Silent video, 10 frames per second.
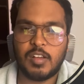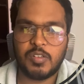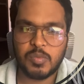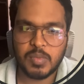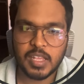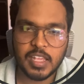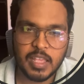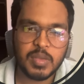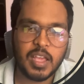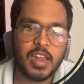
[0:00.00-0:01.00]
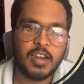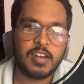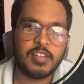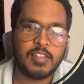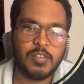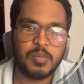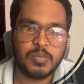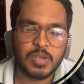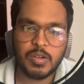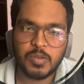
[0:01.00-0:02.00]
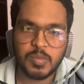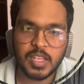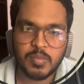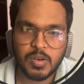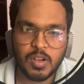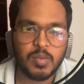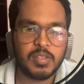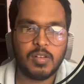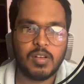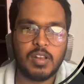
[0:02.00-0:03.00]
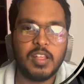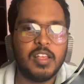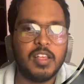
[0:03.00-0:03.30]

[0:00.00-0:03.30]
how to make game characters, how to make props and all.